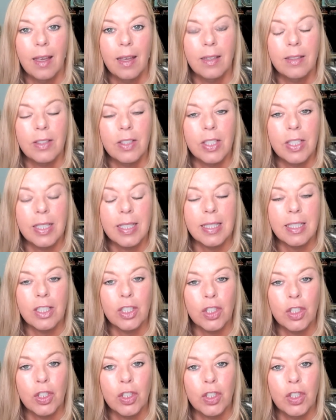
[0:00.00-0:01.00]
just
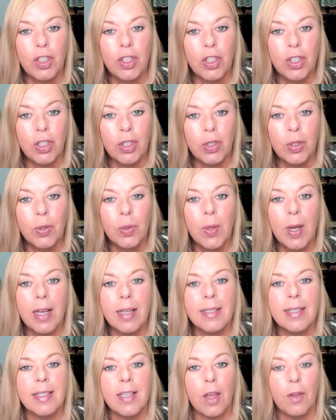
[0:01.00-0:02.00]
do a
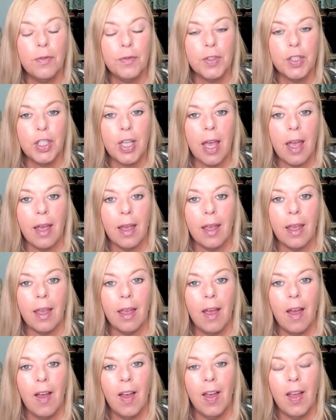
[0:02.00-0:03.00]
self-check
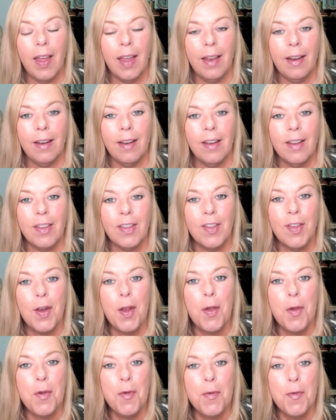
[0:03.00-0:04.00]
on,
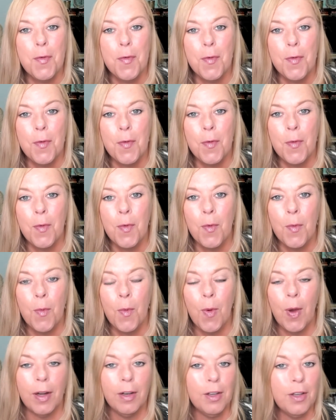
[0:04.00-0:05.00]

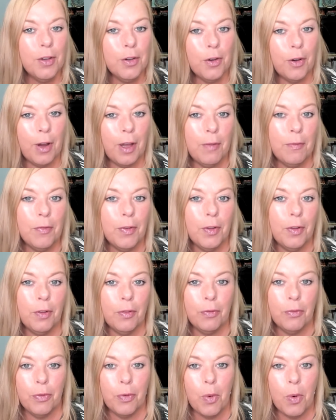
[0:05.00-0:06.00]
what are you grateful
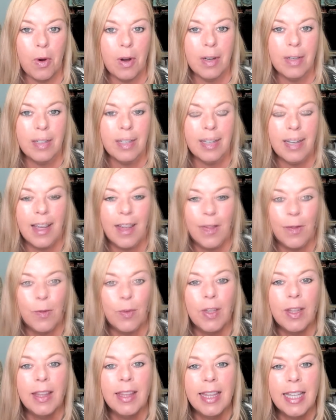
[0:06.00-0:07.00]
for today?
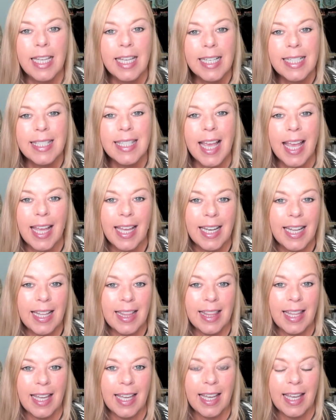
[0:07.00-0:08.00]
Release
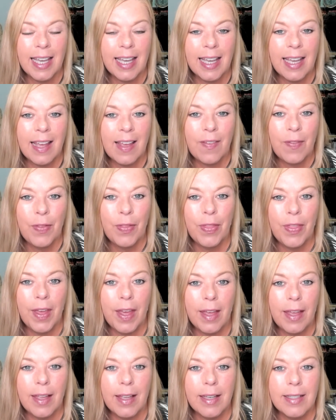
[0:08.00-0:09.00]
anything
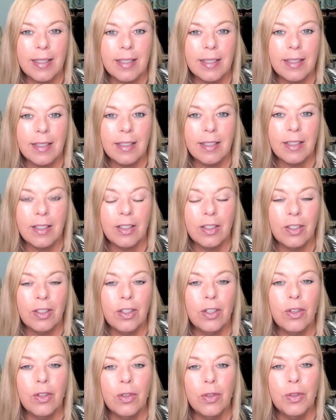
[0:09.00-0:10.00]
that
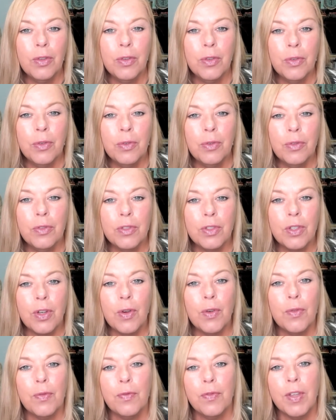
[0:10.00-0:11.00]
you
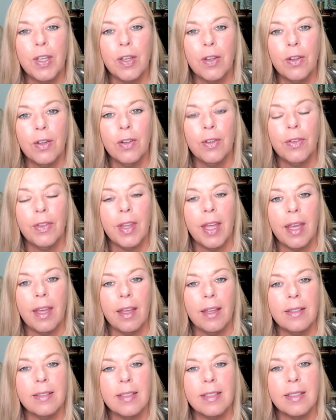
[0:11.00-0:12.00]
don't feel
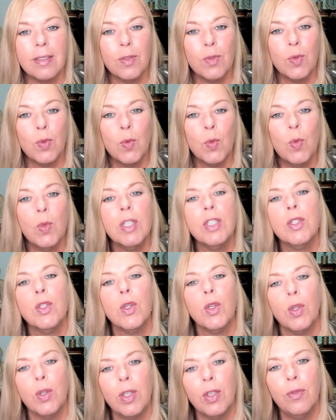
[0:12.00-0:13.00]
that was
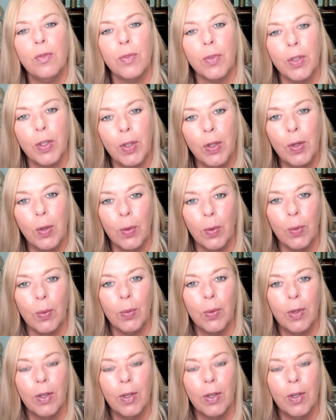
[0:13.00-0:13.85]
good for you,